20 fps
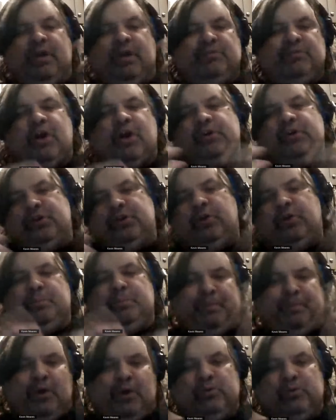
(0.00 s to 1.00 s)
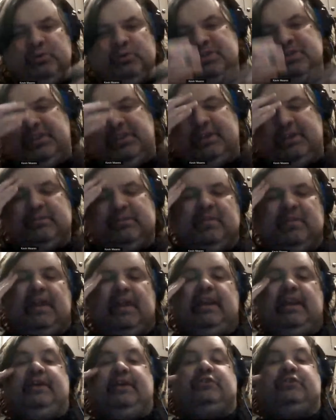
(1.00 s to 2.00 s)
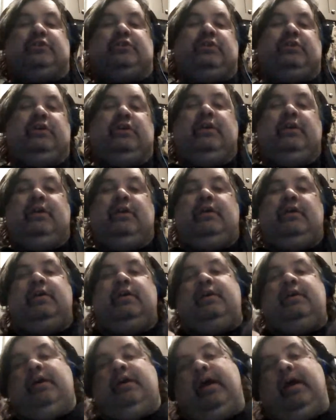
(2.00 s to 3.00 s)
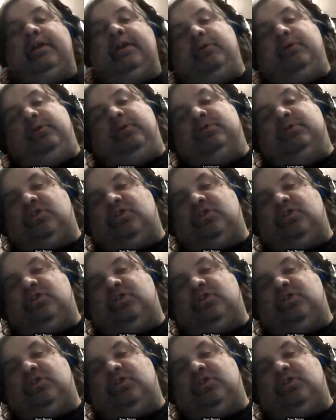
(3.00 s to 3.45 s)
like graveyard dirt, bones, and things of that nature. And you